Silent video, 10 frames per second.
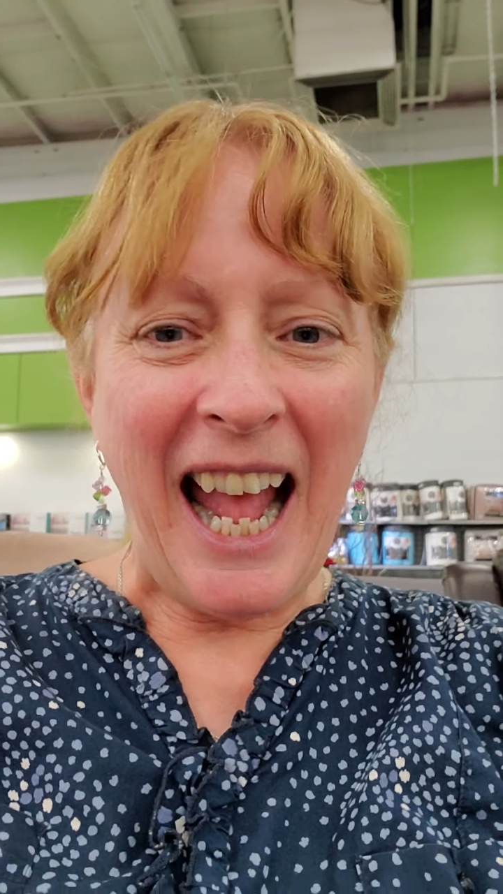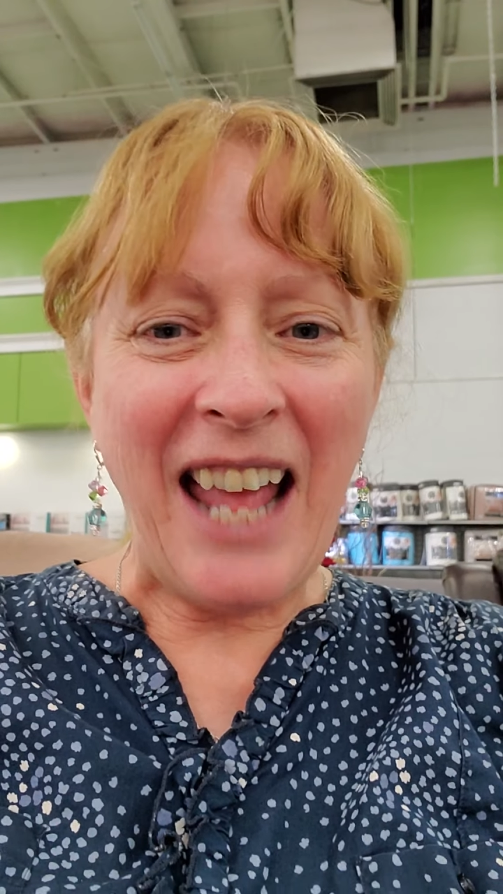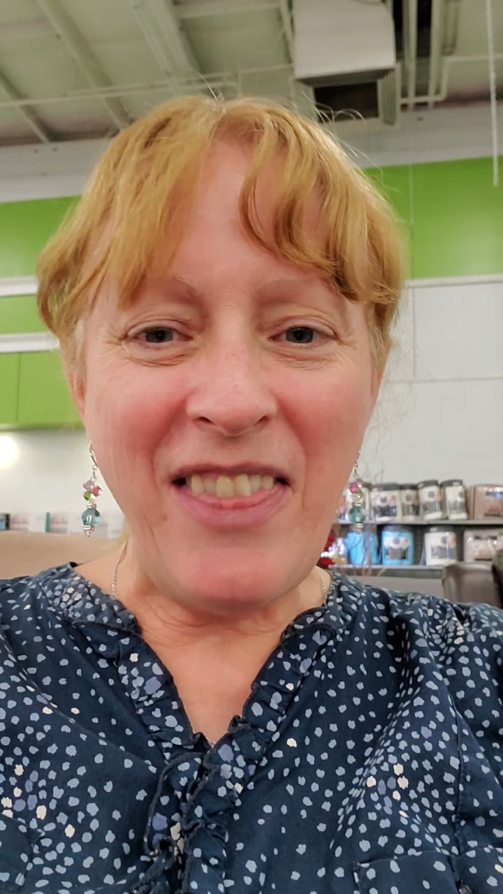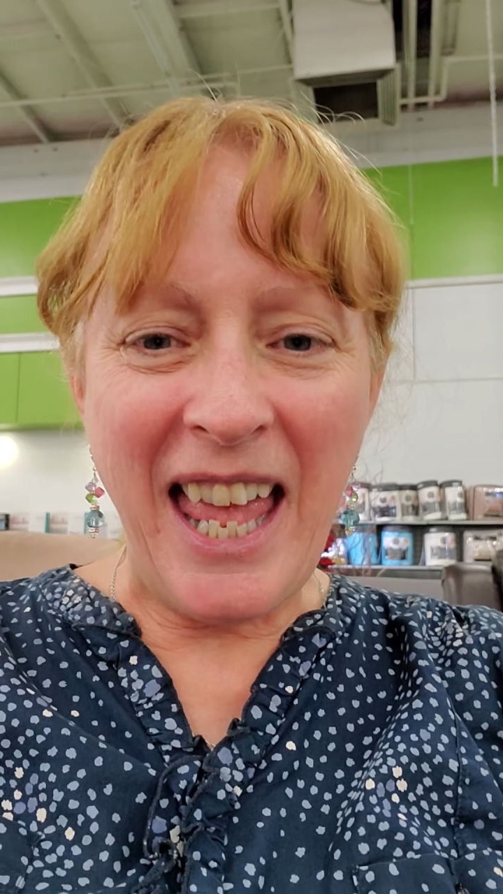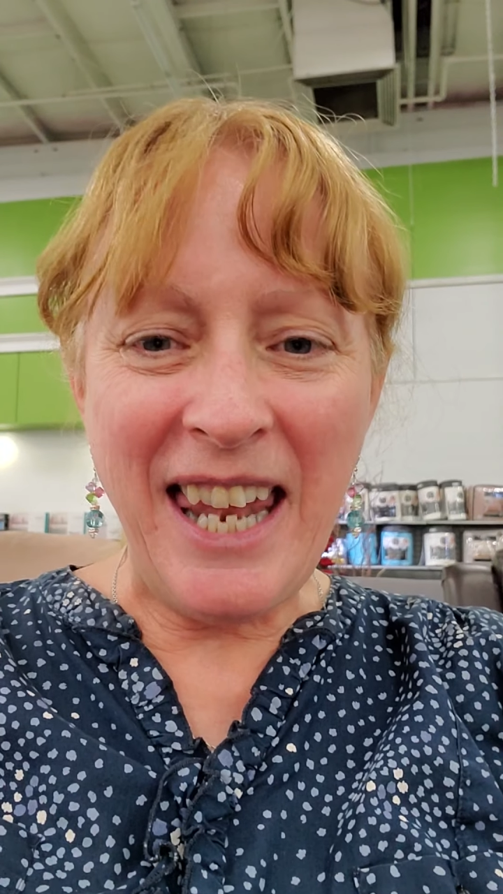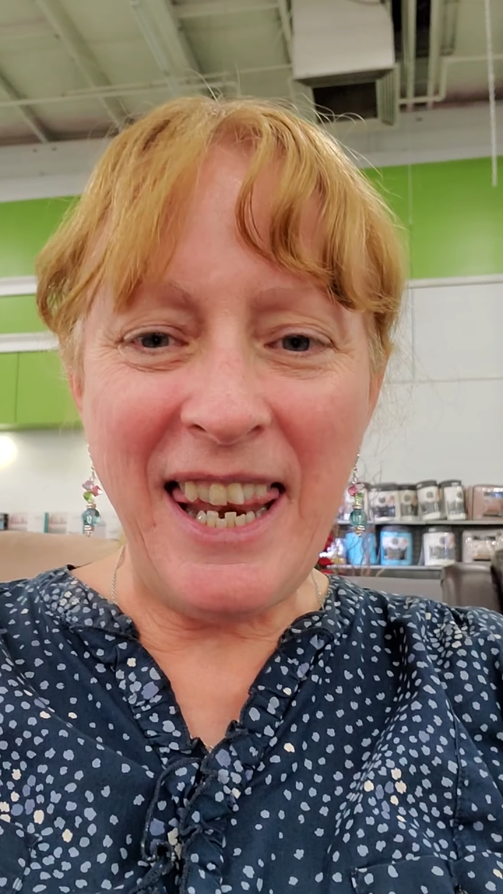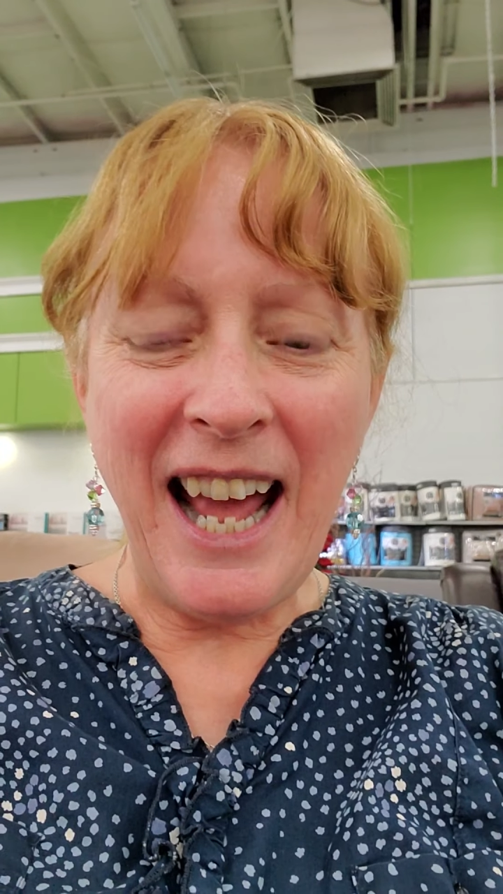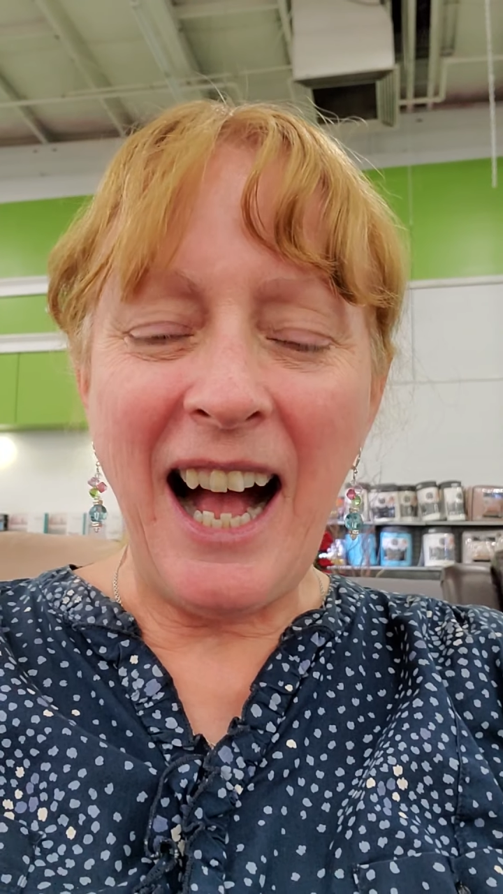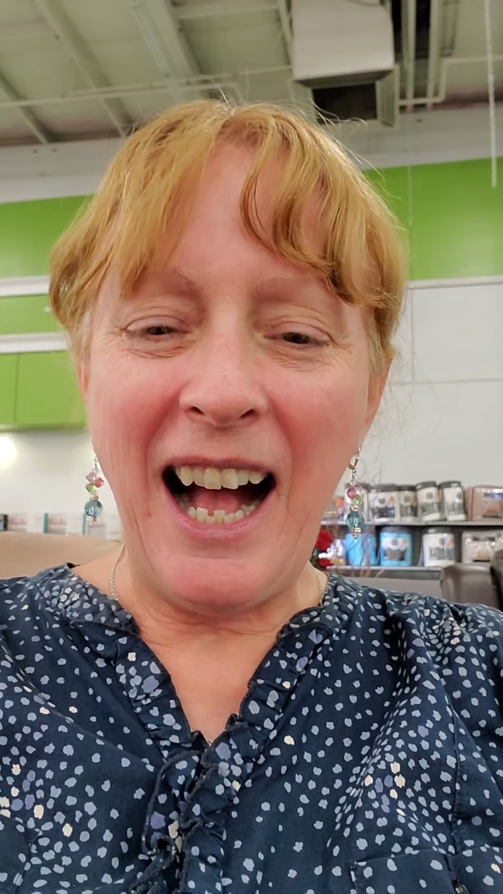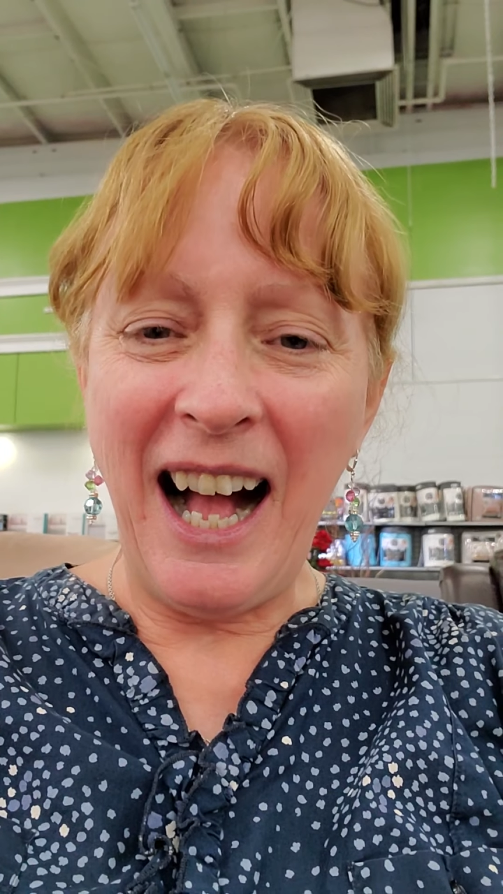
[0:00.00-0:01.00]
And then
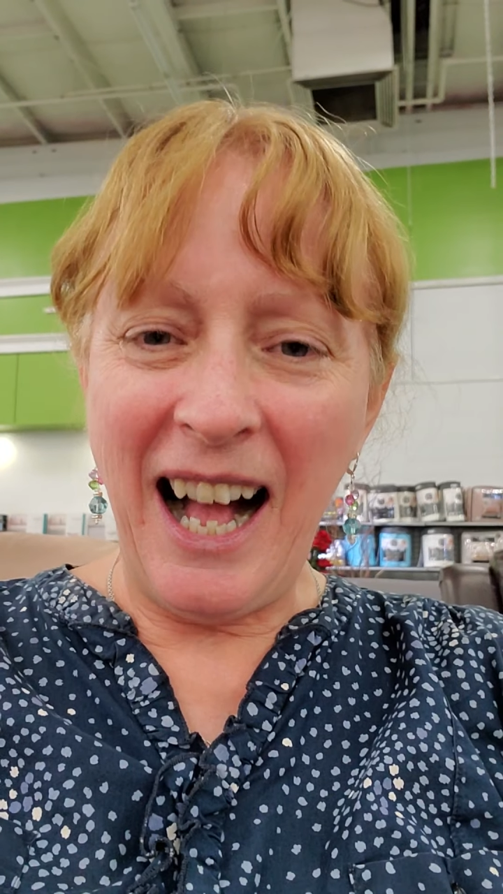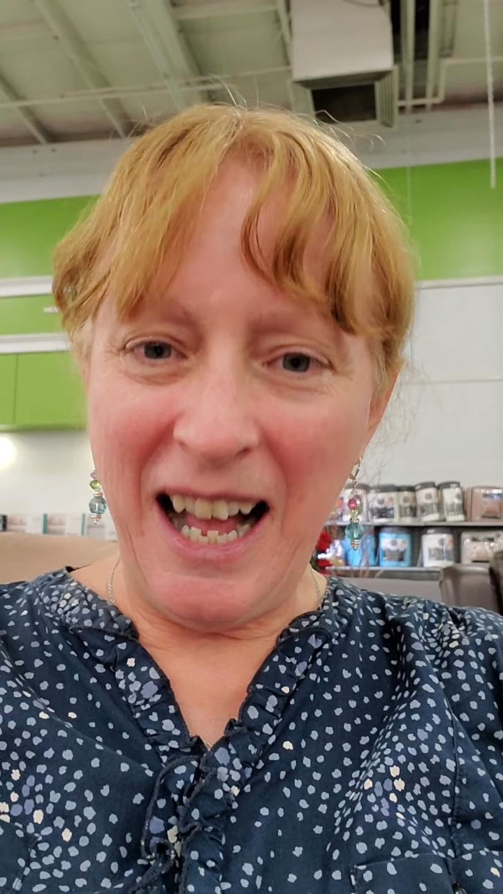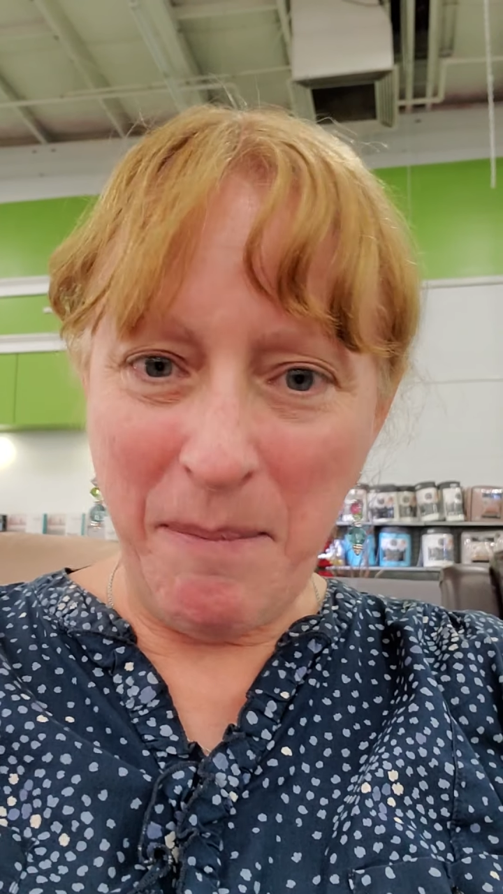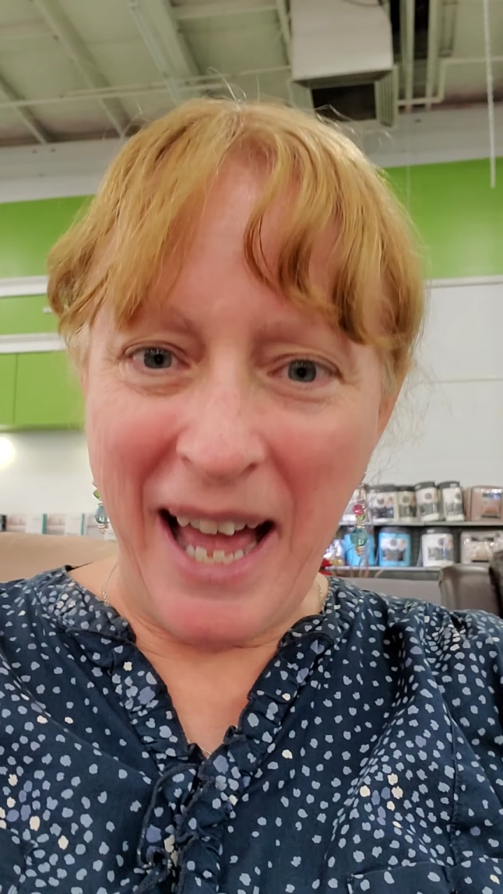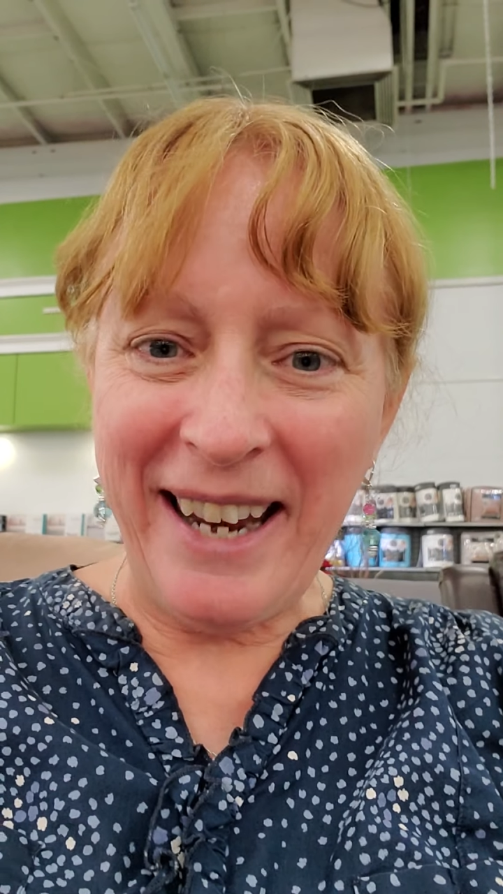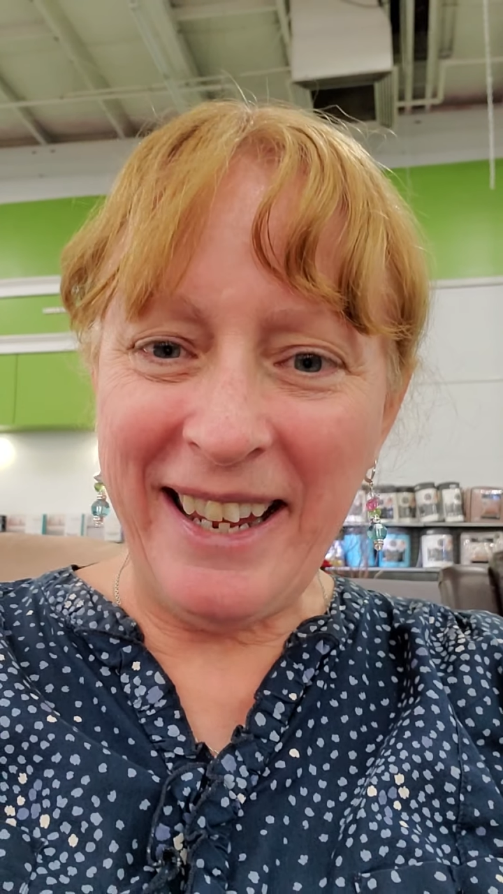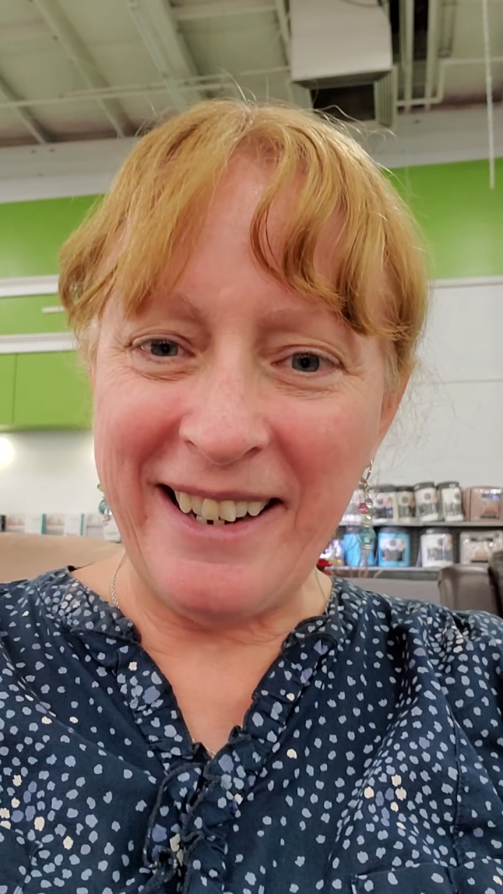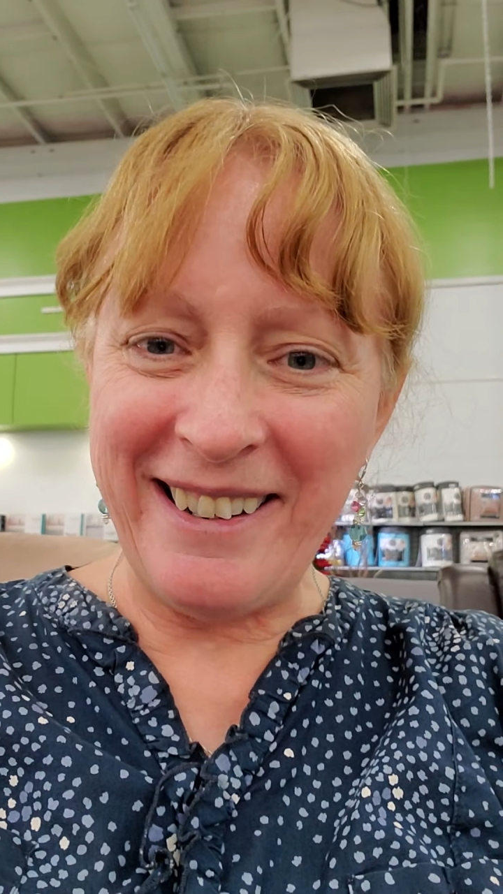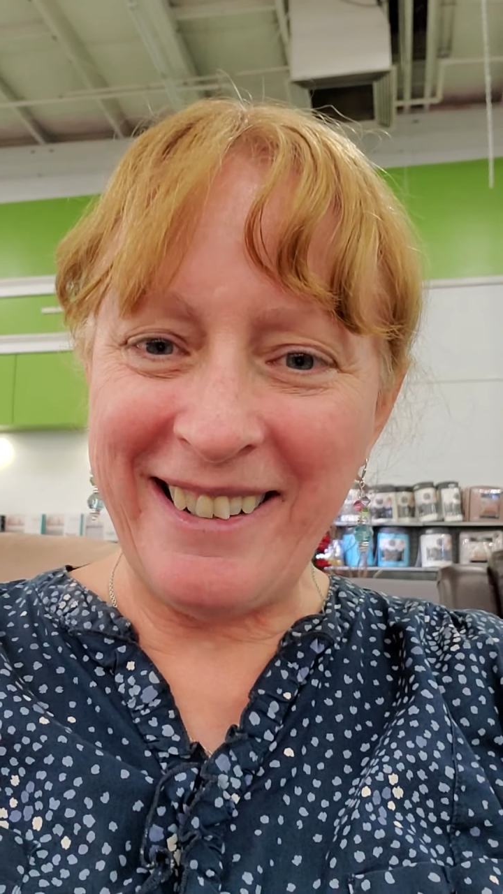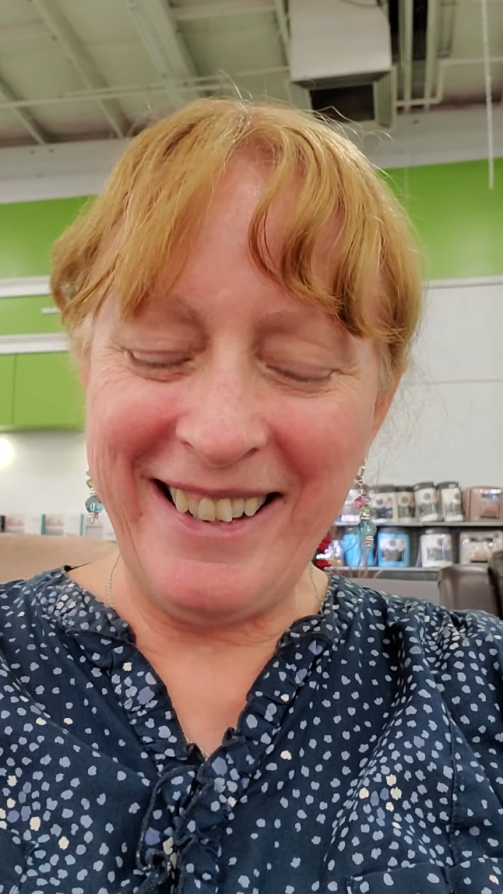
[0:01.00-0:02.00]
I'm out of here.